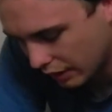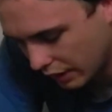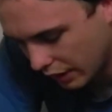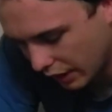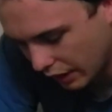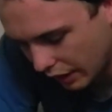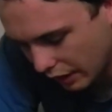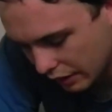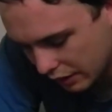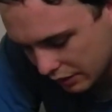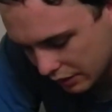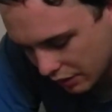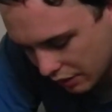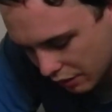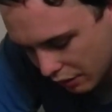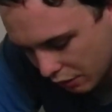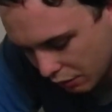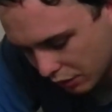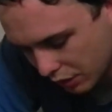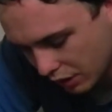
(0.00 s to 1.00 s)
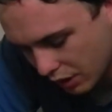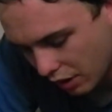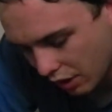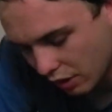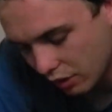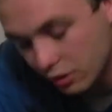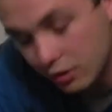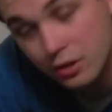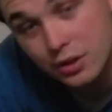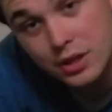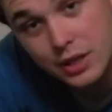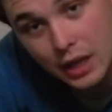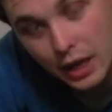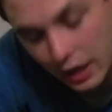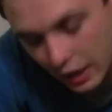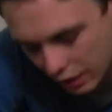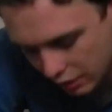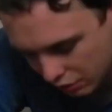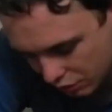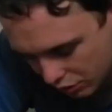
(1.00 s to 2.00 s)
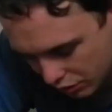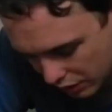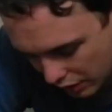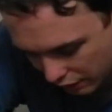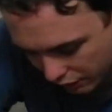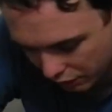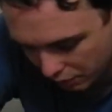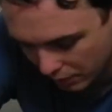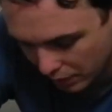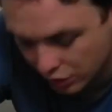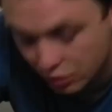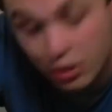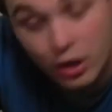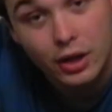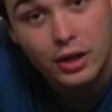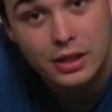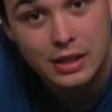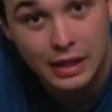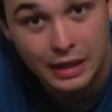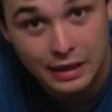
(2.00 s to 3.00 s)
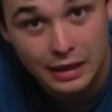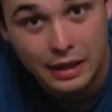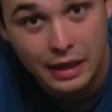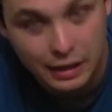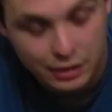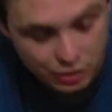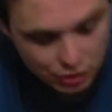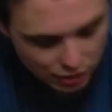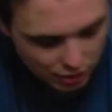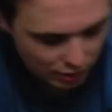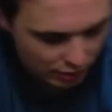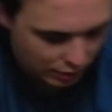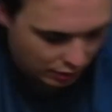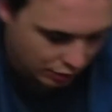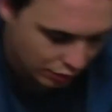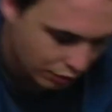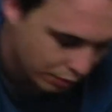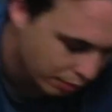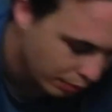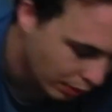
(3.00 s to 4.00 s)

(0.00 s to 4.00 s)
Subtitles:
And so the colors that I usually get for my trucks, I guess you could